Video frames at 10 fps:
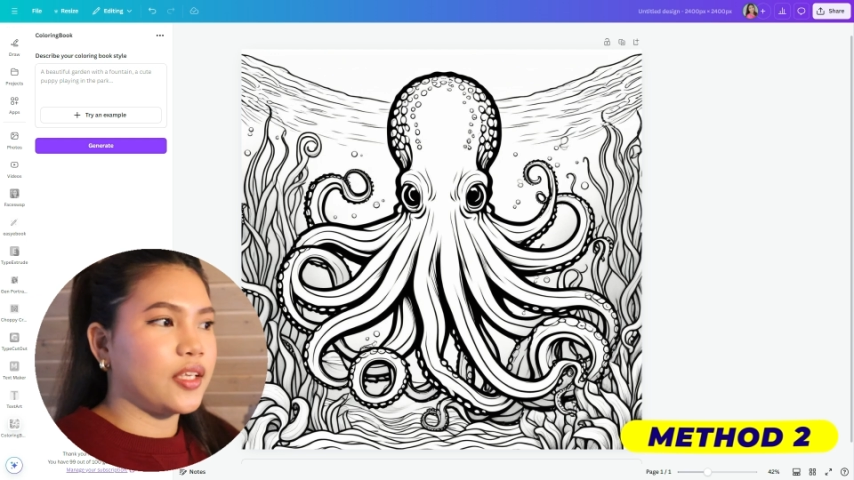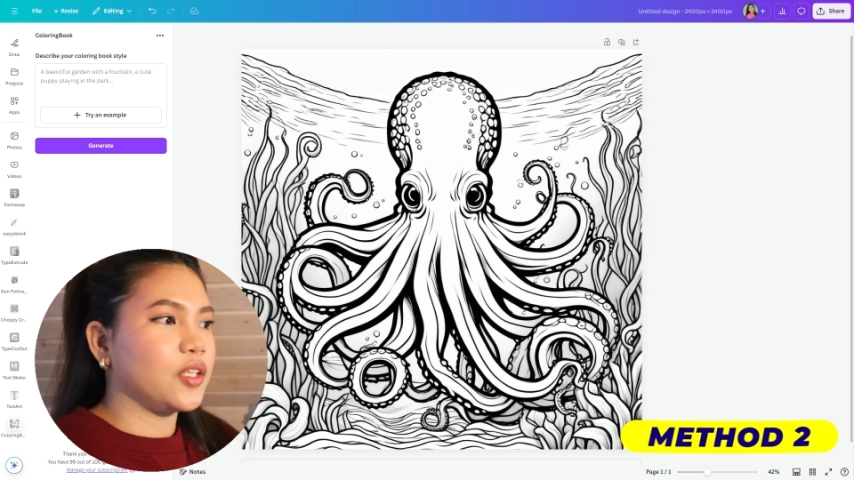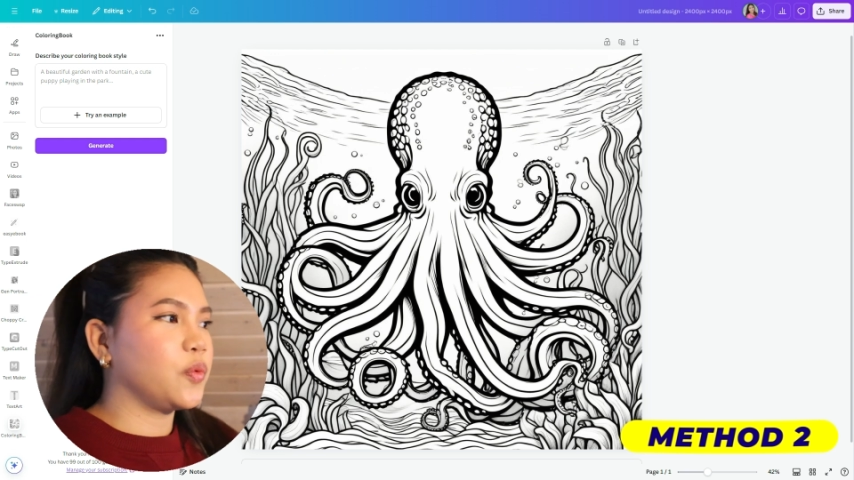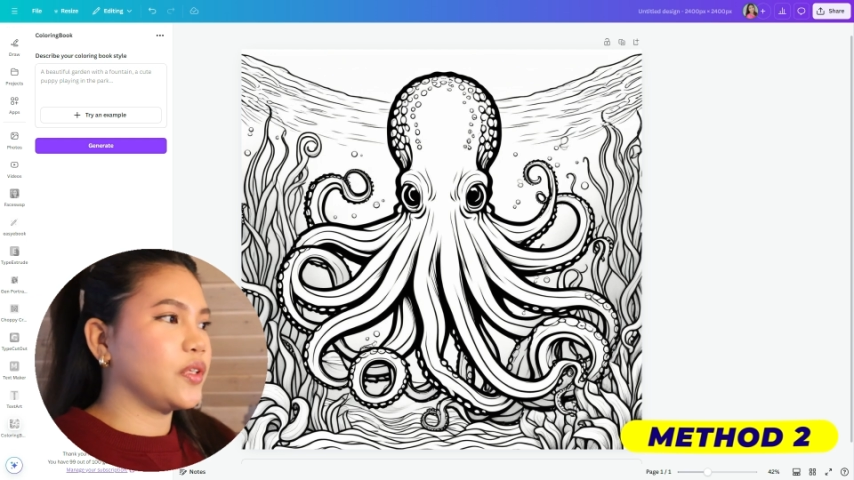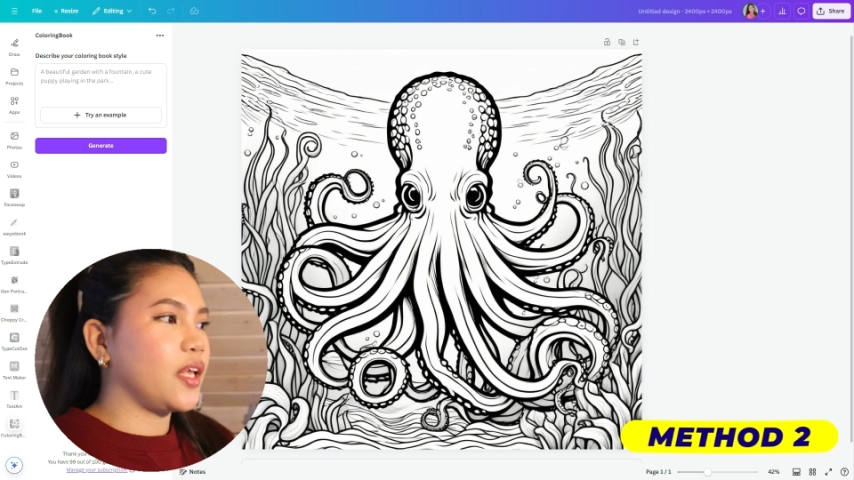
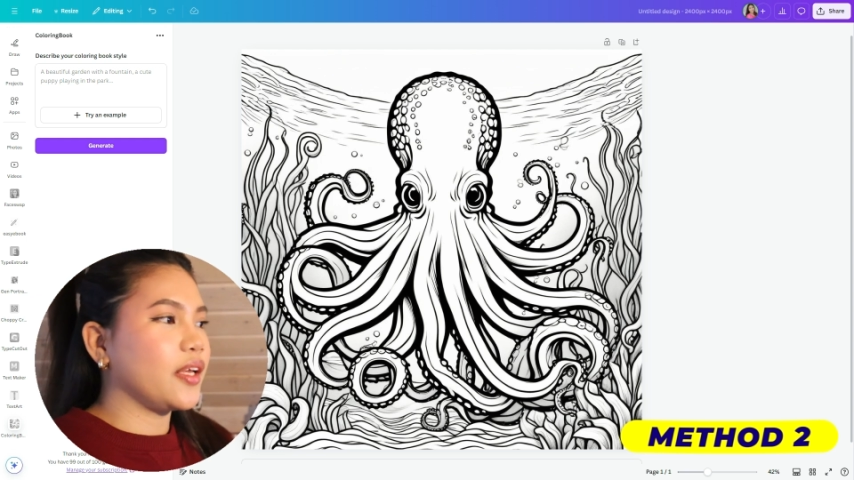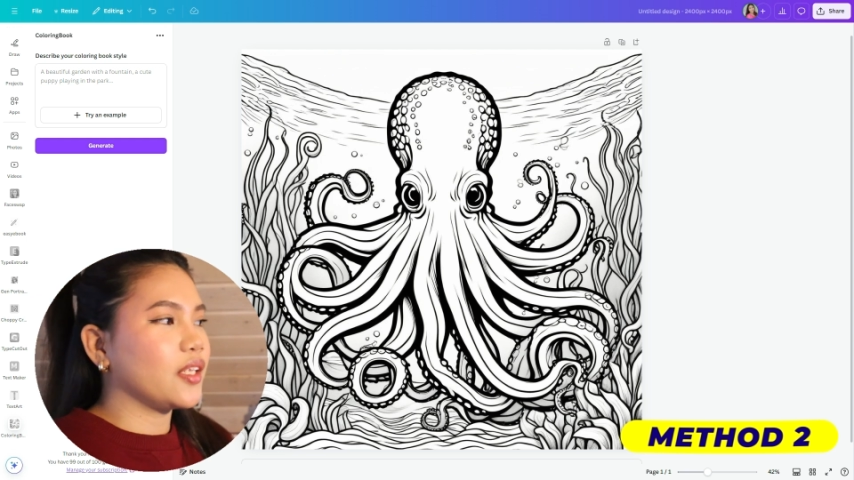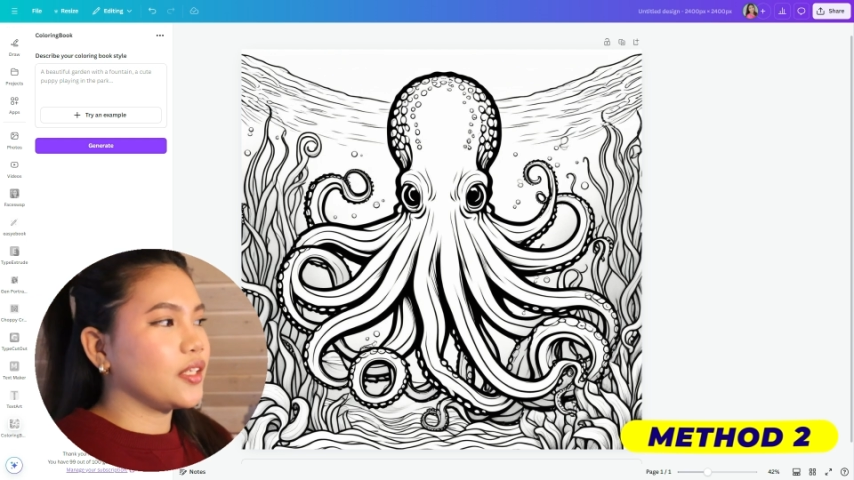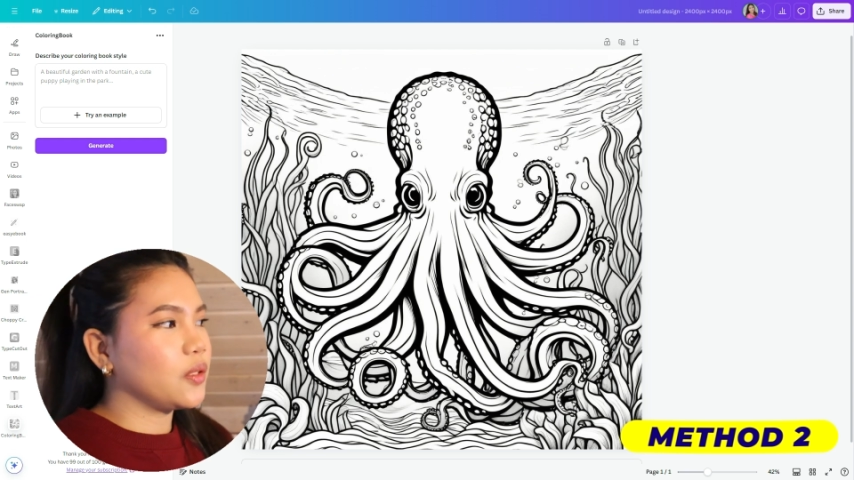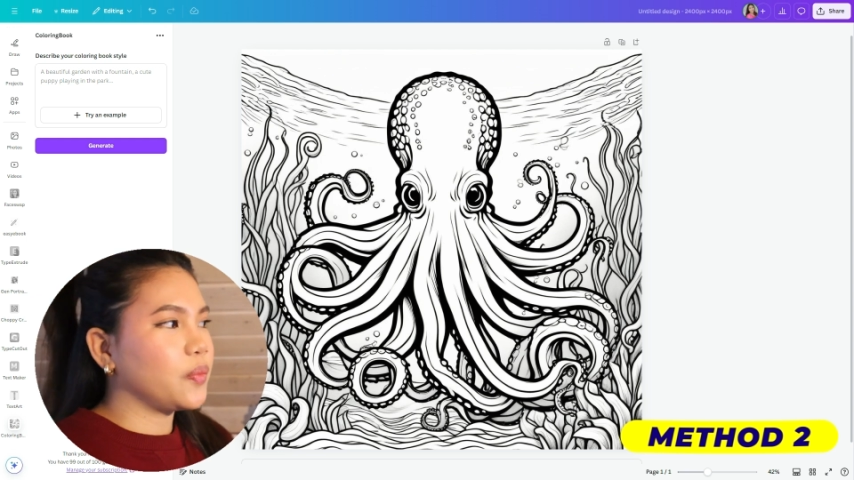It would take
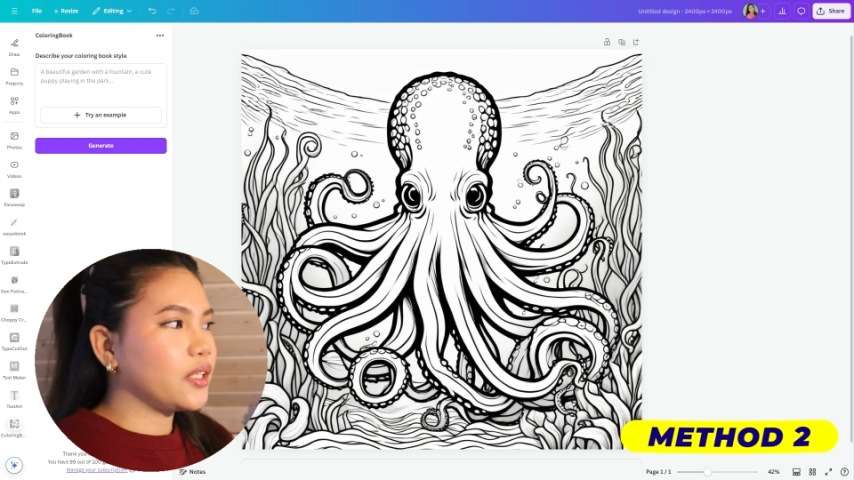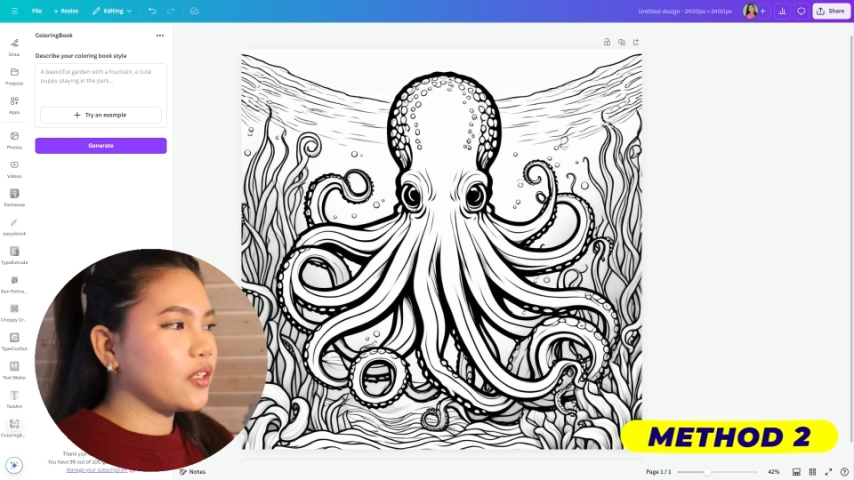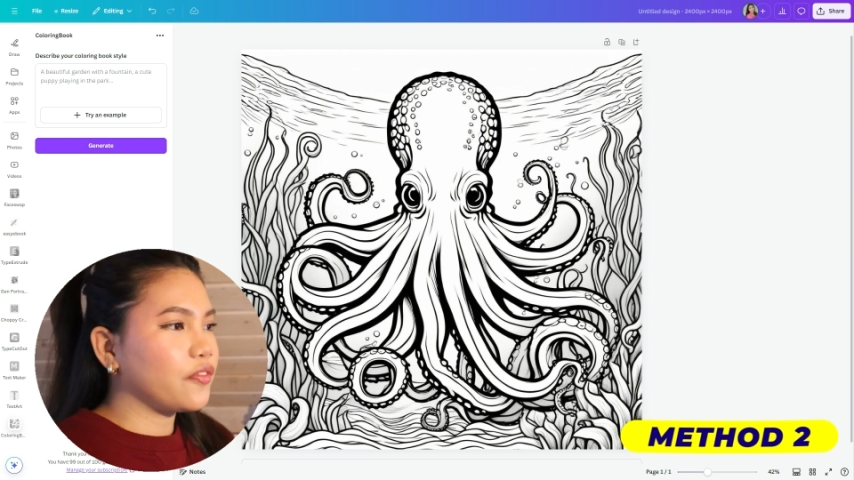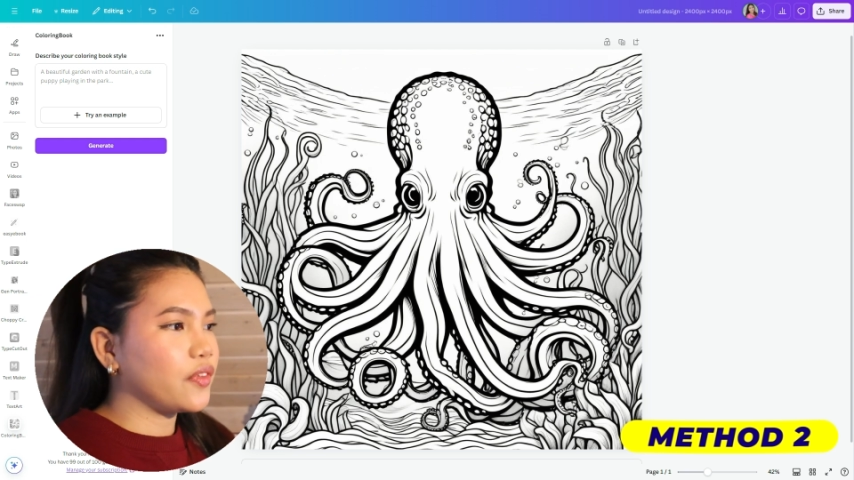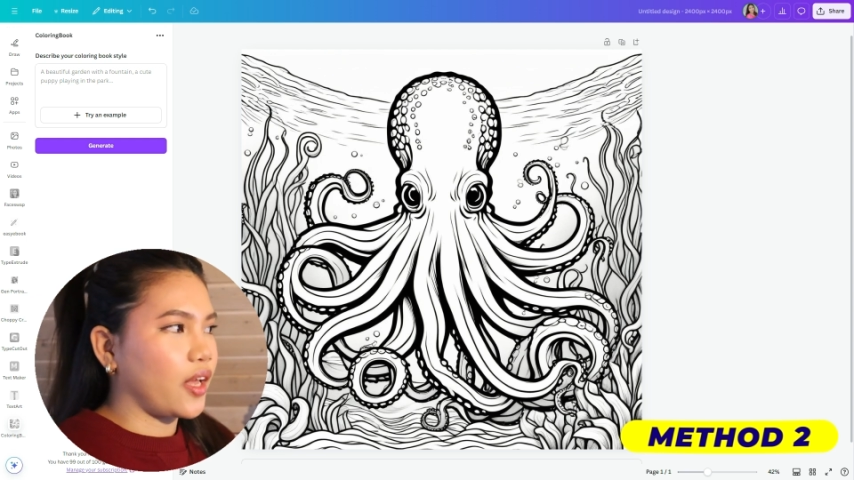a little
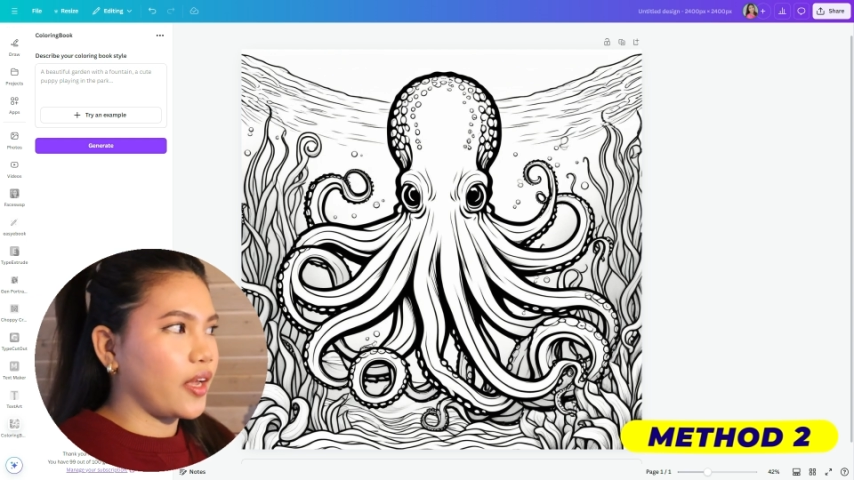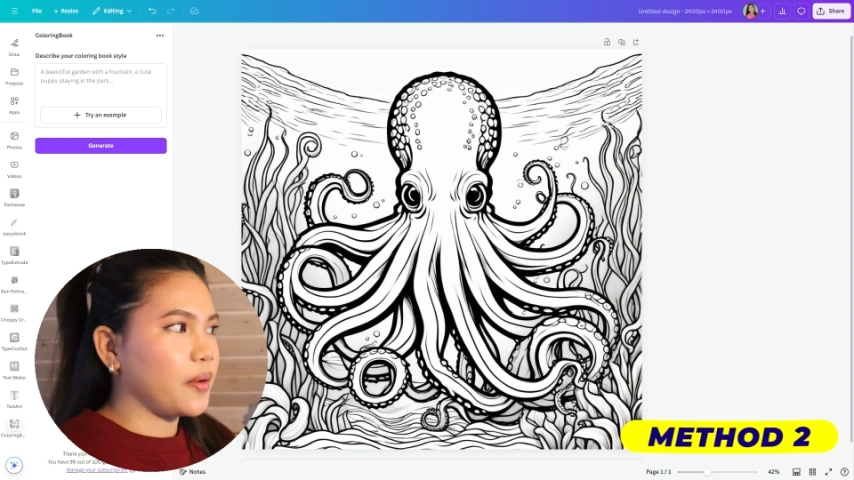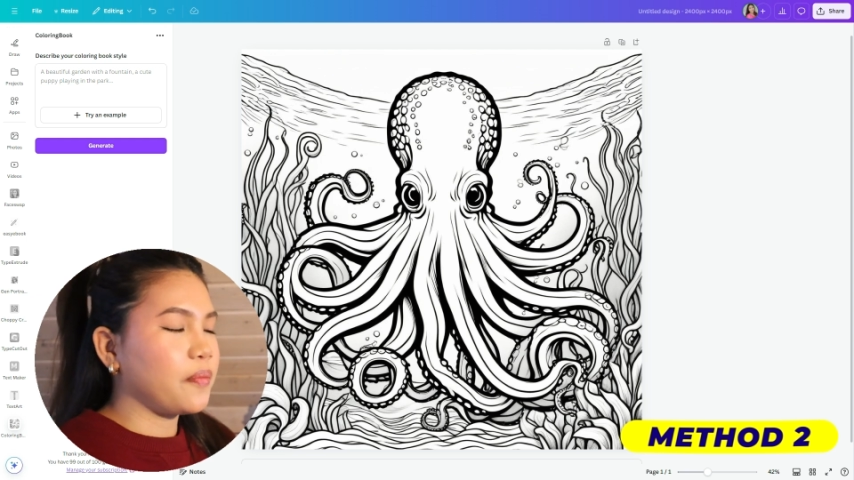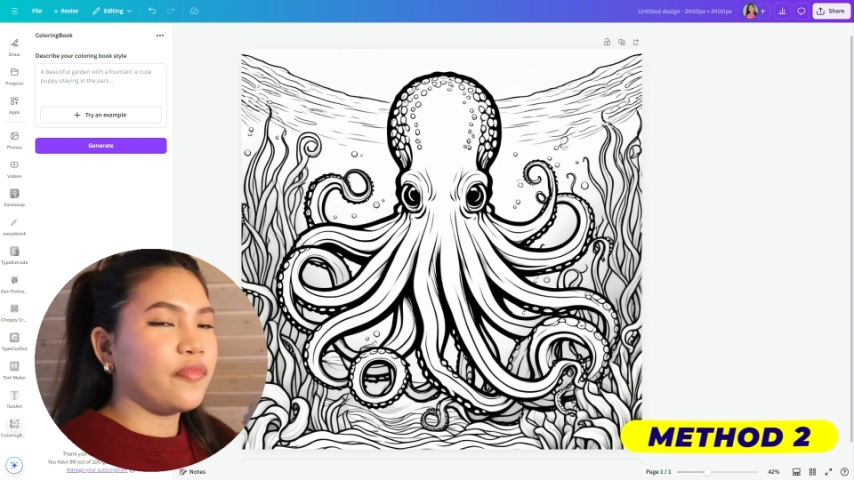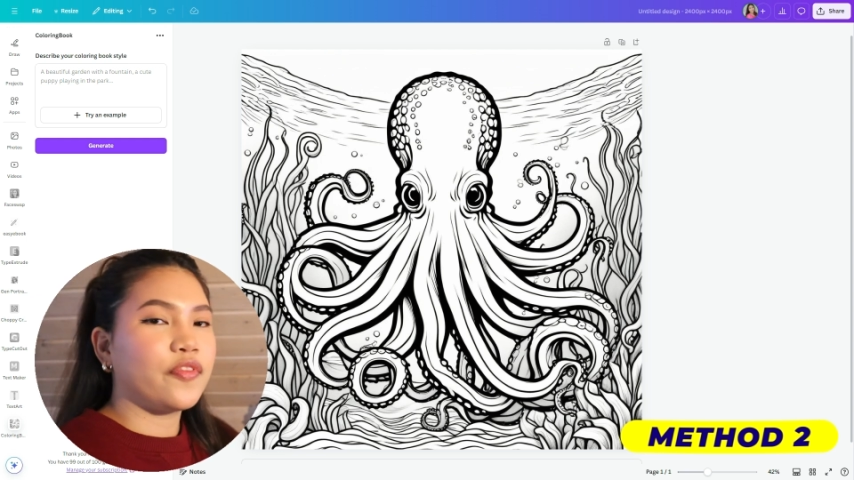bit of time